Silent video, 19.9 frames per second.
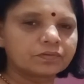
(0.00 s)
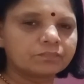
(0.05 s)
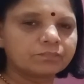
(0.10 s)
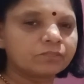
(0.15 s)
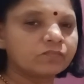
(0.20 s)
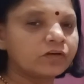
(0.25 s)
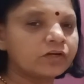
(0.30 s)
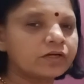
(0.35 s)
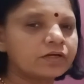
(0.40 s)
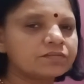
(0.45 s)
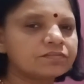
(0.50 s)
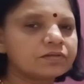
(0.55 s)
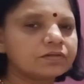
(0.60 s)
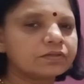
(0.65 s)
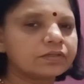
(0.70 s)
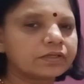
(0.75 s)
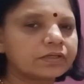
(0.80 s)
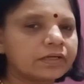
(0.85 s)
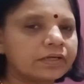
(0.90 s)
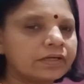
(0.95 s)
Whereas in
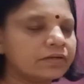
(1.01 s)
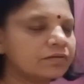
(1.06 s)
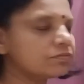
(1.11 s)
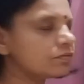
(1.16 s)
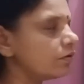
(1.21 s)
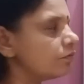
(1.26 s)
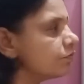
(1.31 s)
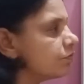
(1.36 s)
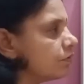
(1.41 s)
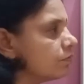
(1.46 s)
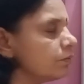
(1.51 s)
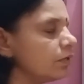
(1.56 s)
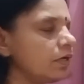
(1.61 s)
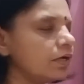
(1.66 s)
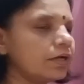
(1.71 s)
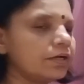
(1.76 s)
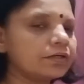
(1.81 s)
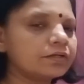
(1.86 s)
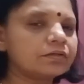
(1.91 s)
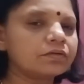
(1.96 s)
the case of
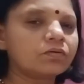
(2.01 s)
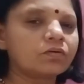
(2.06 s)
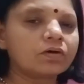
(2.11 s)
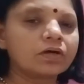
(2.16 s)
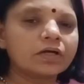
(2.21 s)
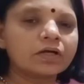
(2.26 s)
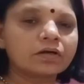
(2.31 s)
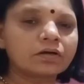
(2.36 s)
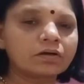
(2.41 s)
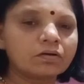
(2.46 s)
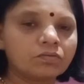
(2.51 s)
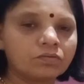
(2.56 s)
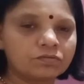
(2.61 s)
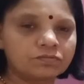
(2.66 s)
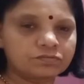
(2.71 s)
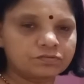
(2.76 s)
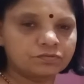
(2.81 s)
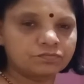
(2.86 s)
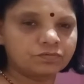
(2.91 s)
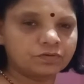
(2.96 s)
similarity, only
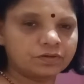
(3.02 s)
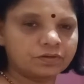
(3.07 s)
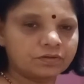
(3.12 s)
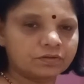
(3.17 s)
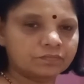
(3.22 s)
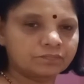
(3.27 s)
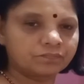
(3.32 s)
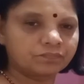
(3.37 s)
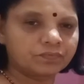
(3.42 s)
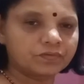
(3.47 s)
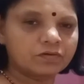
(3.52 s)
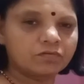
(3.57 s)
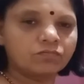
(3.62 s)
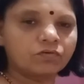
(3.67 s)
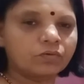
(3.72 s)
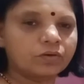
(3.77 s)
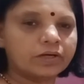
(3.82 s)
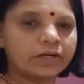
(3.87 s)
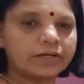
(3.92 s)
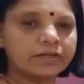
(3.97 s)
closed figure.
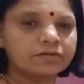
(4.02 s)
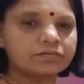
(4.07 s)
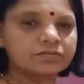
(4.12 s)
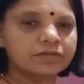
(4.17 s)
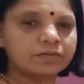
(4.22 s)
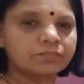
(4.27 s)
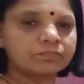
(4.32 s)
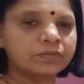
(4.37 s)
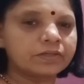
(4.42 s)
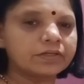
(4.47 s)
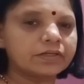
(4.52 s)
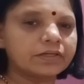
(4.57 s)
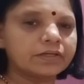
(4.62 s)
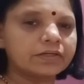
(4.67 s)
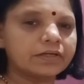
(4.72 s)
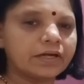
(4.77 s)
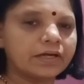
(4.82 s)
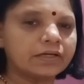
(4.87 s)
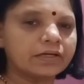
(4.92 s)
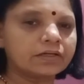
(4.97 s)
For line segment
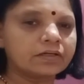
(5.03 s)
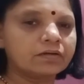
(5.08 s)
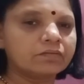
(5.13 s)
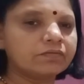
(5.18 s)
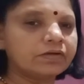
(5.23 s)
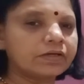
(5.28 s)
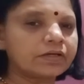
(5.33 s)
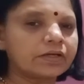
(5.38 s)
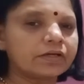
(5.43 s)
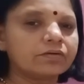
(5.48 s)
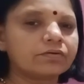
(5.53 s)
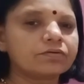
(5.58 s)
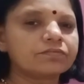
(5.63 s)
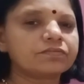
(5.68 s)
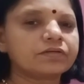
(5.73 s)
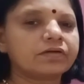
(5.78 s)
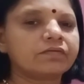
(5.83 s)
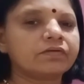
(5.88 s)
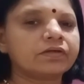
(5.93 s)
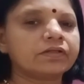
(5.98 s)
and angle, we cannot
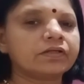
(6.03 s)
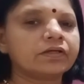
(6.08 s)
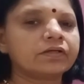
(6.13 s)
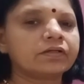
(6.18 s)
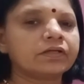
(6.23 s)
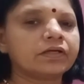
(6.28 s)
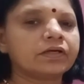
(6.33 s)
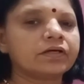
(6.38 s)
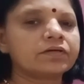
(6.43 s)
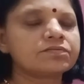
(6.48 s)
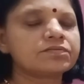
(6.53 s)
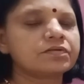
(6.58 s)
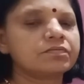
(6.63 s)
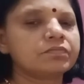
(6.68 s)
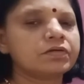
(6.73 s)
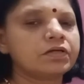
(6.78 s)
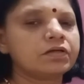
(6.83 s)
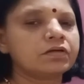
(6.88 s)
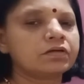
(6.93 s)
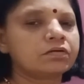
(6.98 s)
say whether they are
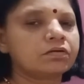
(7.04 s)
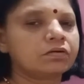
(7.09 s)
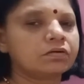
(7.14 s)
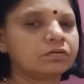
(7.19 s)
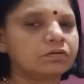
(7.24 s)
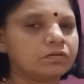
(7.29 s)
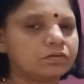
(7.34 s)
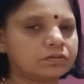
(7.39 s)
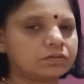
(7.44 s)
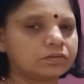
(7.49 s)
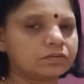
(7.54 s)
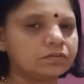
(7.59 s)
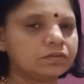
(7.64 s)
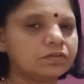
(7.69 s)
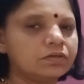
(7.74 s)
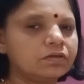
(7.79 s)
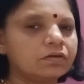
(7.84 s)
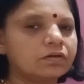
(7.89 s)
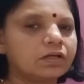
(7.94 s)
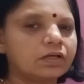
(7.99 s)
similar or not.
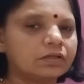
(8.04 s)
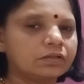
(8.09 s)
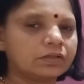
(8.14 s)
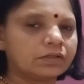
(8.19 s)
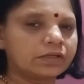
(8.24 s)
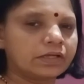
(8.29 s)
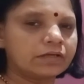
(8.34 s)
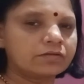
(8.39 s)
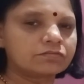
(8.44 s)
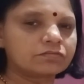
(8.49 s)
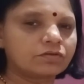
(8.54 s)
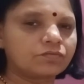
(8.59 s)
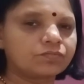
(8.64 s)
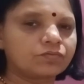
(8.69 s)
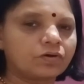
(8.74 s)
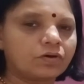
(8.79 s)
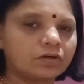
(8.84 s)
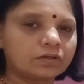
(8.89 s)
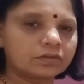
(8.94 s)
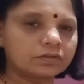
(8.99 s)
In the case of
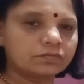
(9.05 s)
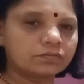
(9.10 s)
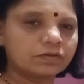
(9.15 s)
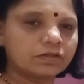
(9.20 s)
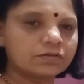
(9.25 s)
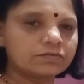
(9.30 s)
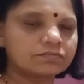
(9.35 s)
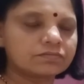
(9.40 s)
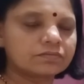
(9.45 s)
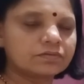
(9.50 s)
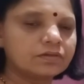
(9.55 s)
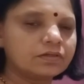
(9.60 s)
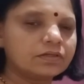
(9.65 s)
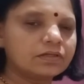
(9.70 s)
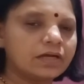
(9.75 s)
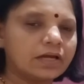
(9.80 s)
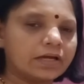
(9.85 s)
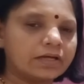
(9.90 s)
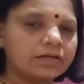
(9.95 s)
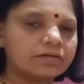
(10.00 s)
congruence,
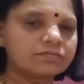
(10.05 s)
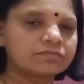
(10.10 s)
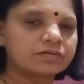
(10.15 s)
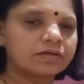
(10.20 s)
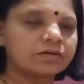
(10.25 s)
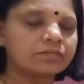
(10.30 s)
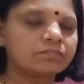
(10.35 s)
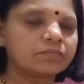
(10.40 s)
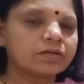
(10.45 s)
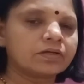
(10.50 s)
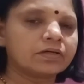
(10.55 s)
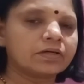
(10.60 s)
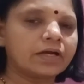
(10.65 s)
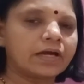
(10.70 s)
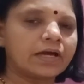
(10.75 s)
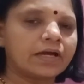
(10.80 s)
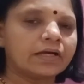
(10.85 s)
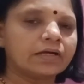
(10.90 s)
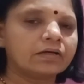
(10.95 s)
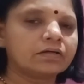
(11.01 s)
line segment,
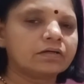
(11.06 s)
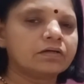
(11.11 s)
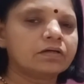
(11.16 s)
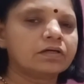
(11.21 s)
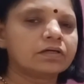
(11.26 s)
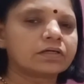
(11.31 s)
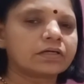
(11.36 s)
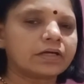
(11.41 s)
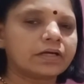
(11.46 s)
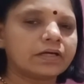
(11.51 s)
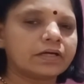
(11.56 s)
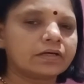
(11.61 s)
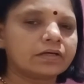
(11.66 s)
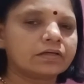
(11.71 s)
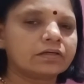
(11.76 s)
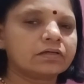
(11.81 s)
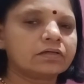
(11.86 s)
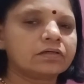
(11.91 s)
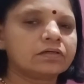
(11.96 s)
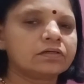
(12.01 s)
angle,
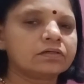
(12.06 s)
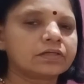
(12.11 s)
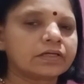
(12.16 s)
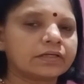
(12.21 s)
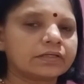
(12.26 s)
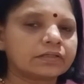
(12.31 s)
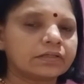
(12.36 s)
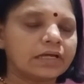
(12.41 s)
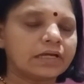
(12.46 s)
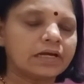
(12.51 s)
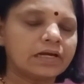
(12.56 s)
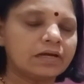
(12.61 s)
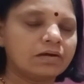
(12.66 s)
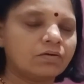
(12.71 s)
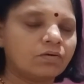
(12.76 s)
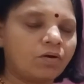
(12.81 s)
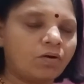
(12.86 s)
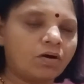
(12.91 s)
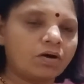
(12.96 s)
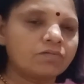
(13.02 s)
triangle,
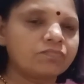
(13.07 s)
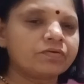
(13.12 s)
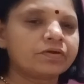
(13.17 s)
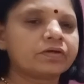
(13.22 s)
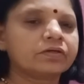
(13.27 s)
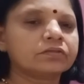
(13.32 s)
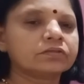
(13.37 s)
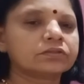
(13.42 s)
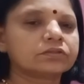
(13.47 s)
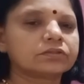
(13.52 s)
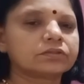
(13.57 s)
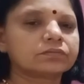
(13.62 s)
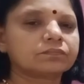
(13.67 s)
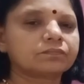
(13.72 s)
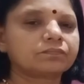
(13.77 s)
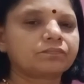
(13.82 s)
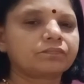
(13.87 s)
all figures,